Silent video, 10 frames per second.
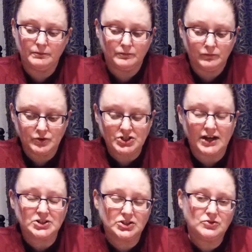which
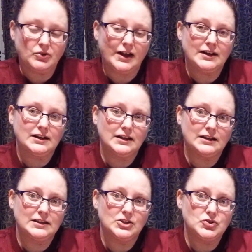actually
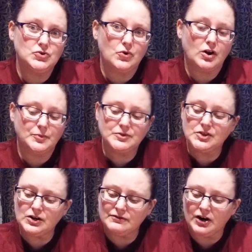credited the New York
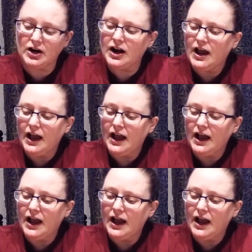Observer,